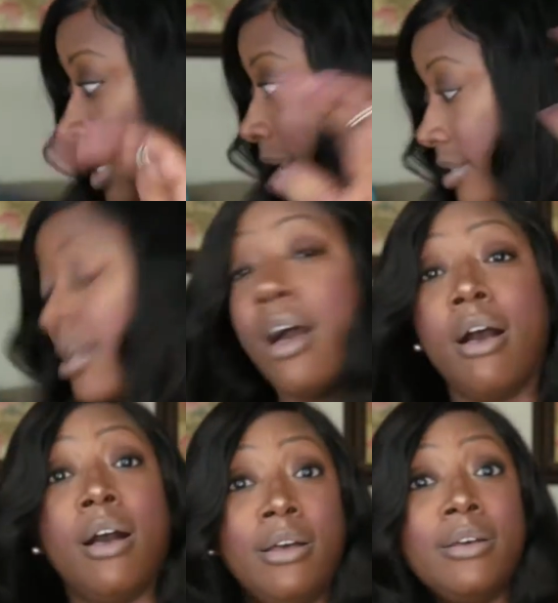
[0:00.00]
Yes,
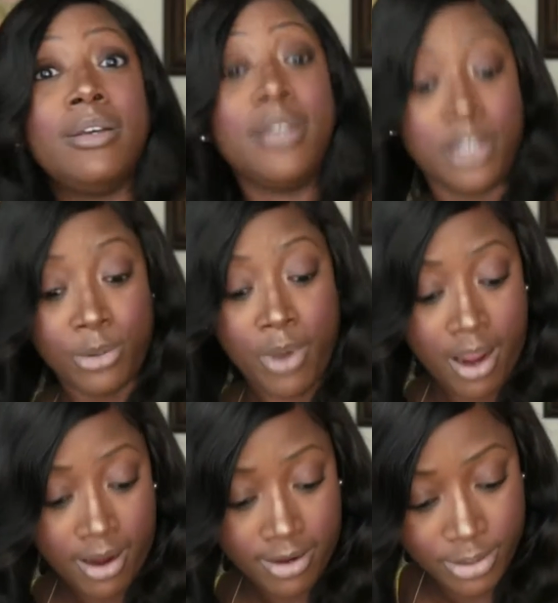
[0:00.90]
you
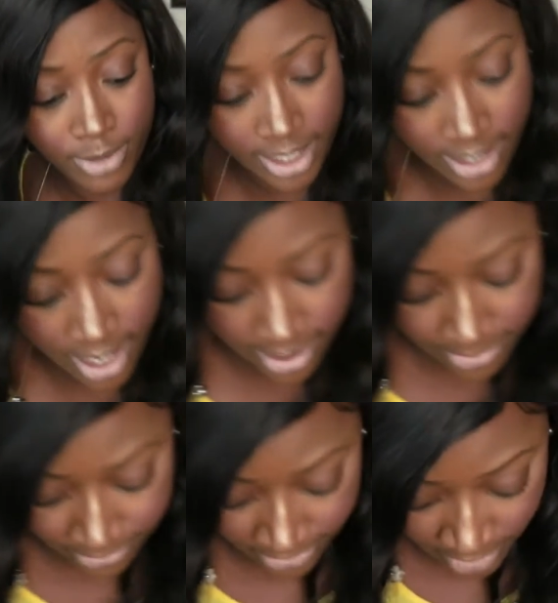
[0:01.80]
are, you getting that.
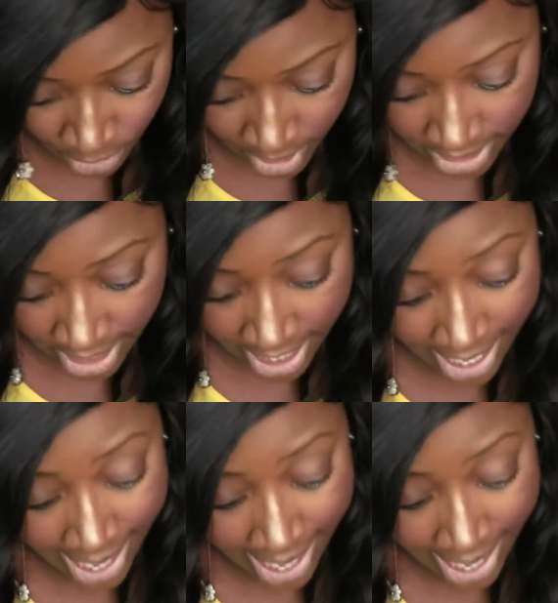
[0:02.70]
You getting that?